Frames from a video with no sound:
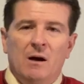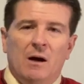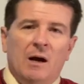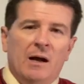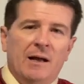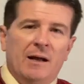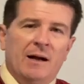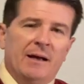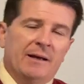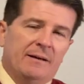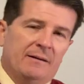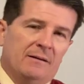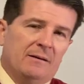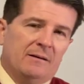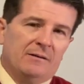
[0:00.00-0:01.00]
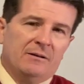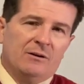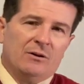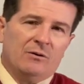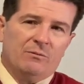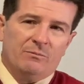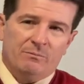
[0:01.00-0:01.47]
I, I you
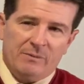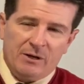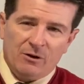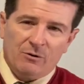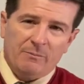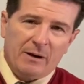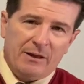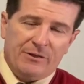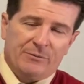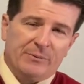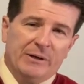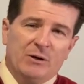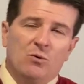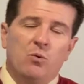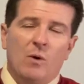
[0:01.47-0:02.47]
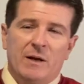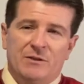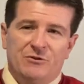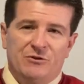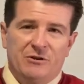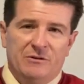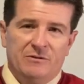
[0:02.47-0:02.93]
know here are my three
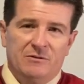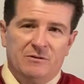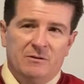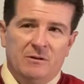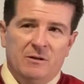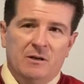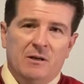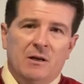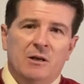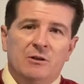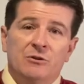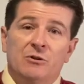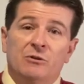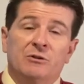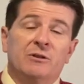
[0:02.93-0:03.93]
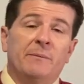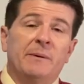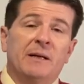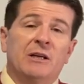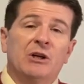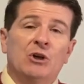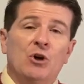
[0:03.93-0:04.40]
questions so
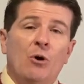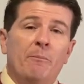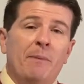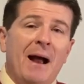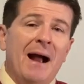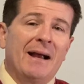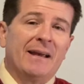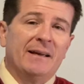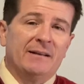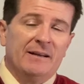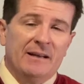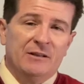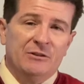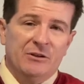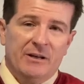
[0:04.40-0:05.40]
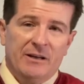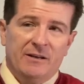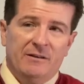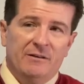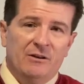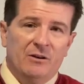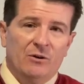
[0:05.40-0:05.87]
somebody can go back and, and
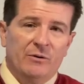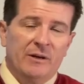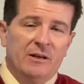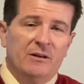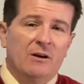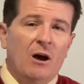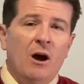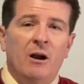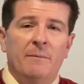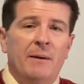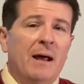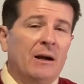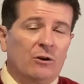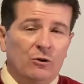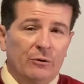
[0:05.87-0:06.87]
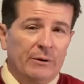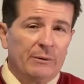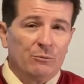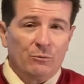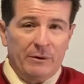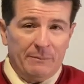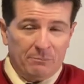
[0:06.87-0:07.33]
you know, hit an automatically
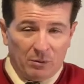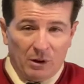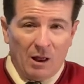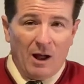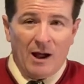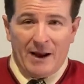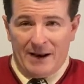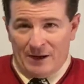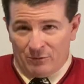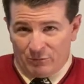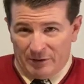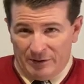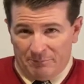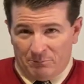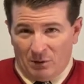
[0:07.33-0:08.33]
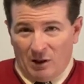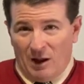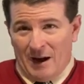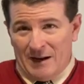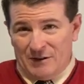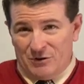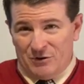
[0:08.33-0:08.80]
reply and
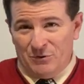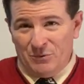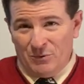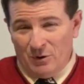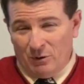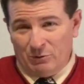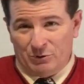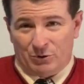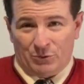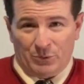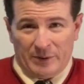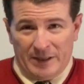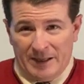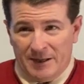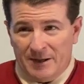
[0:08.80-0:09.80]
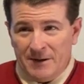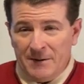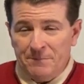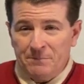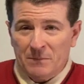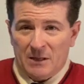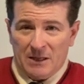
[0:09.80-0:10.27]
reply to those three
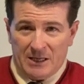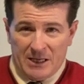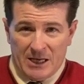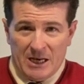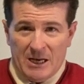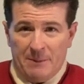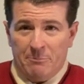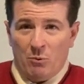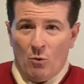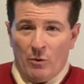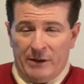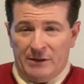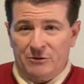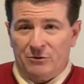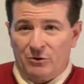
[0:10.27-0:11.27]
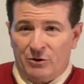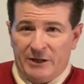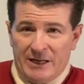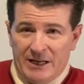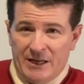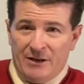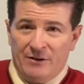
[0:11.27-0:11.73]
key points or
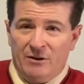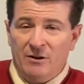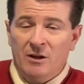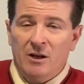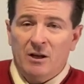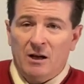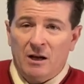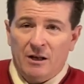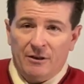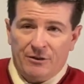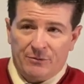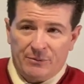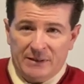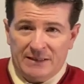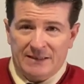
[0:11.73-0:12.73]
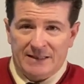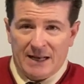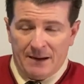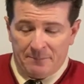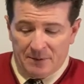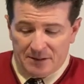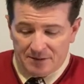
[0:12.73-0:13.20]
key uh, three
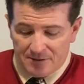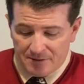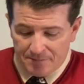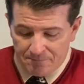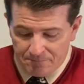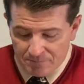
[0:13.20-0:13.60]
statements.